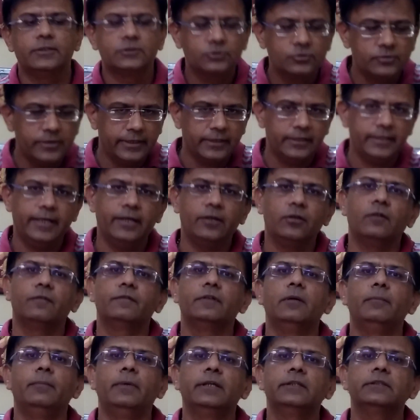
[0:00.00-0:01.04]
So at the end of
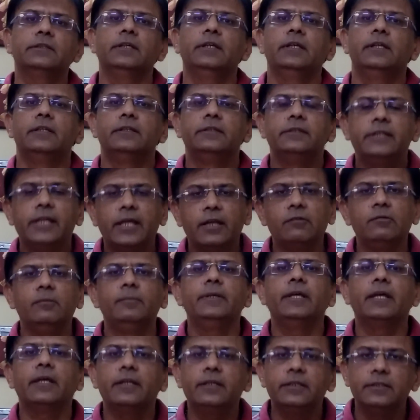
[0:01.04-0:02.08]
the month, there
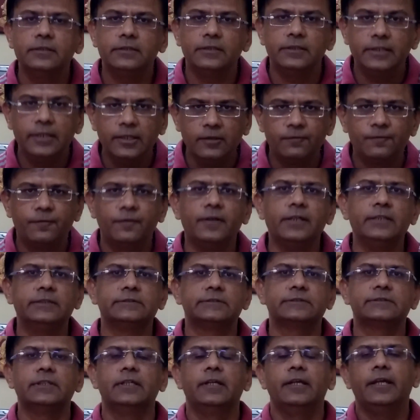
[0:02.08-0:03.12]
will be a
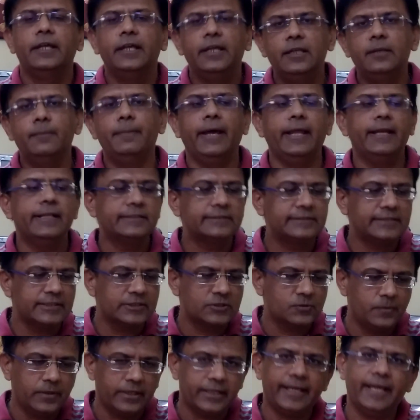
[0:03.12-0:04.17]
difference in balance
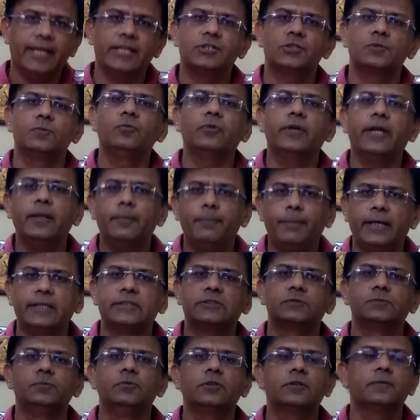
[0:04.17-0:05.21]
as per cash book and
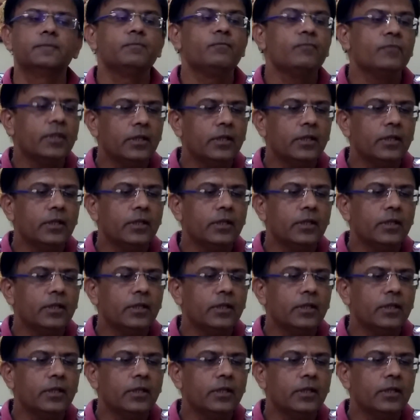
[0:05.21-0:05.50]
passbook